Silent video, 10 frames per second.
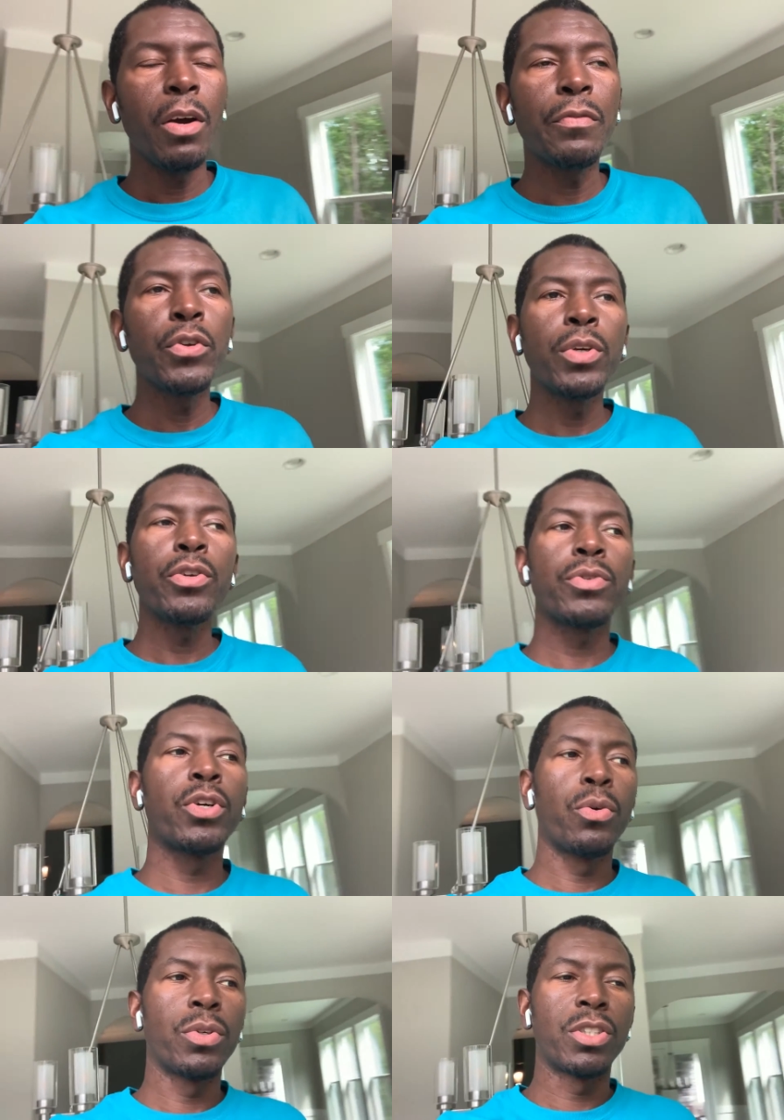a few years
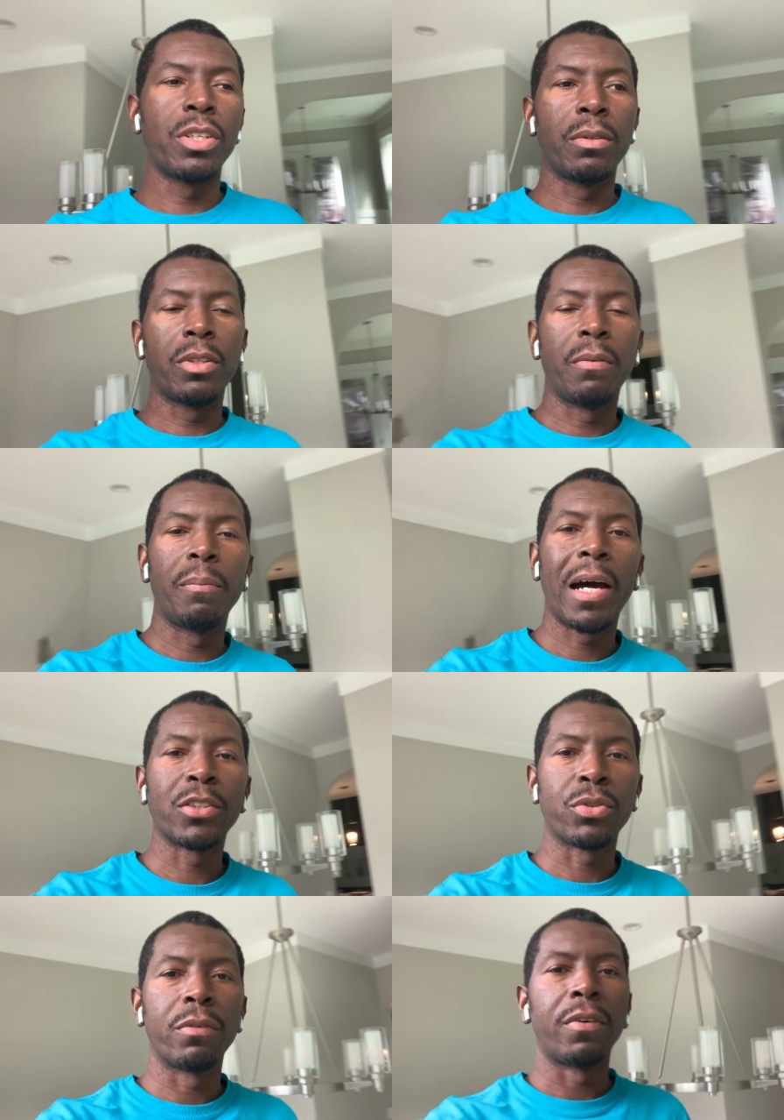ago was the, the
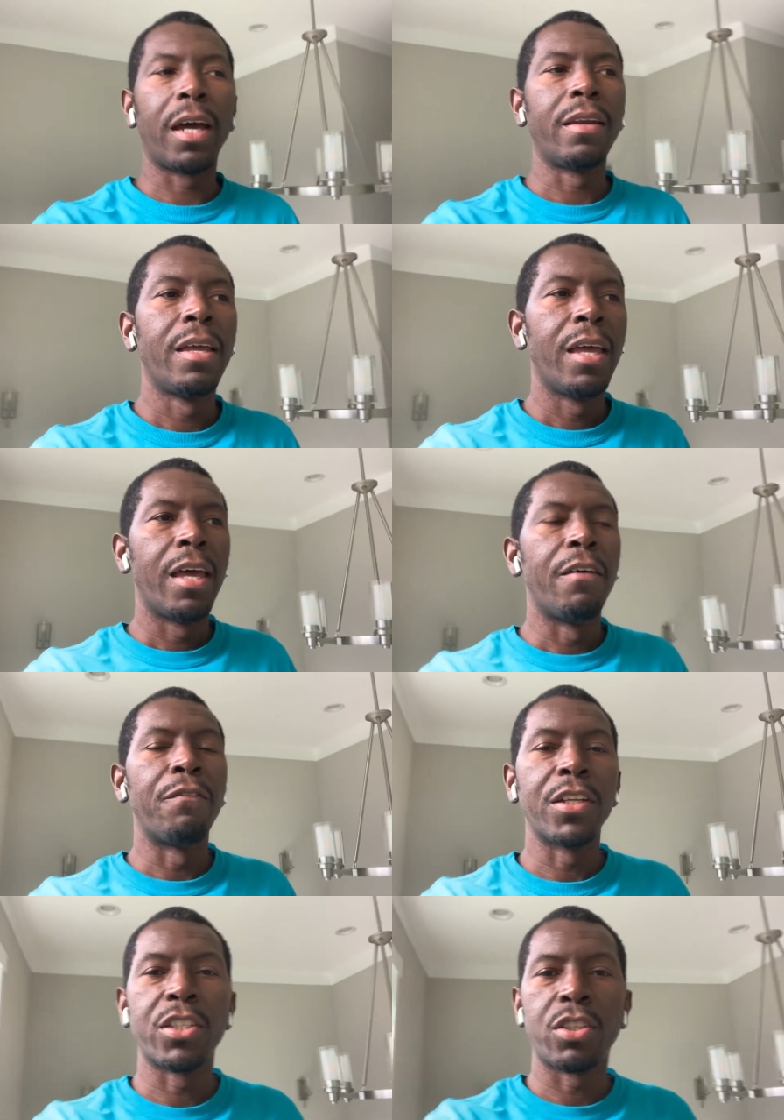mantra that
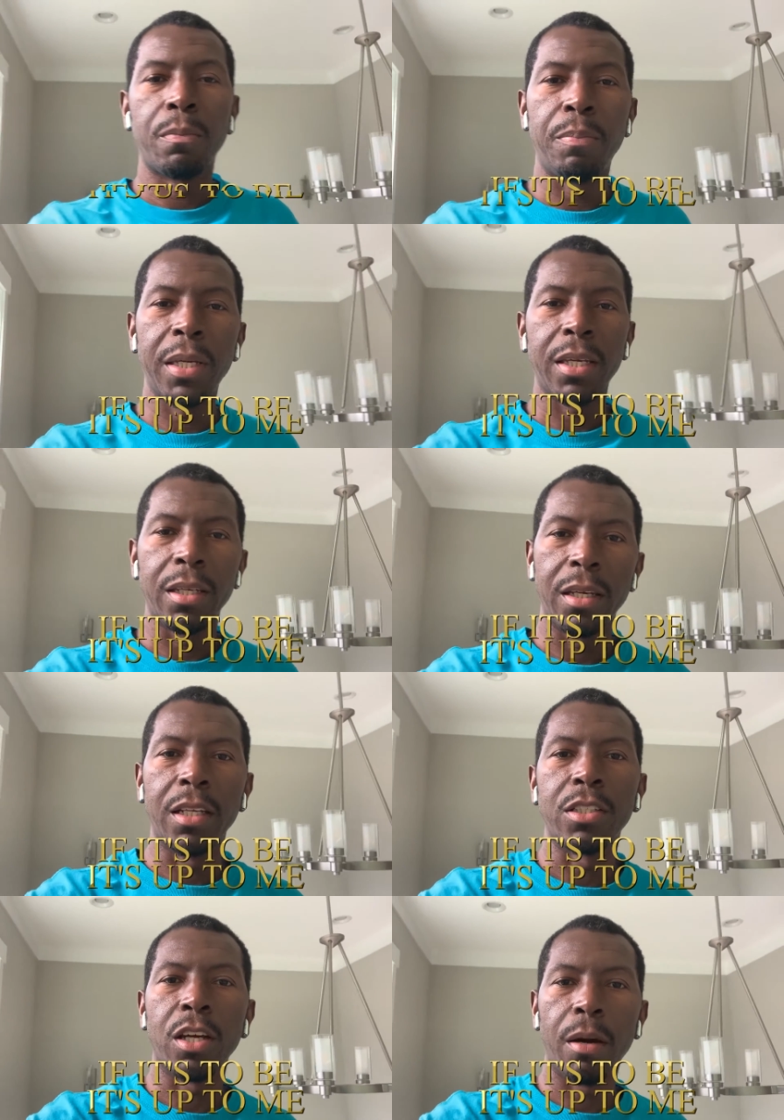if it's to be,
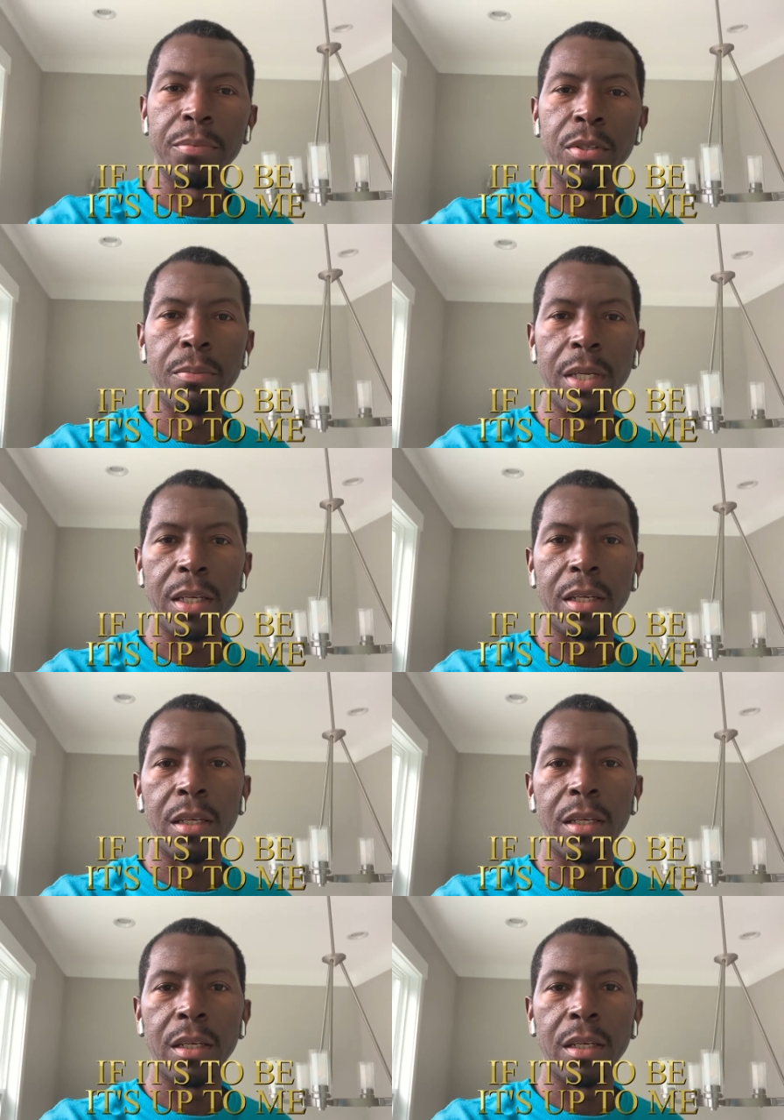it's up to me.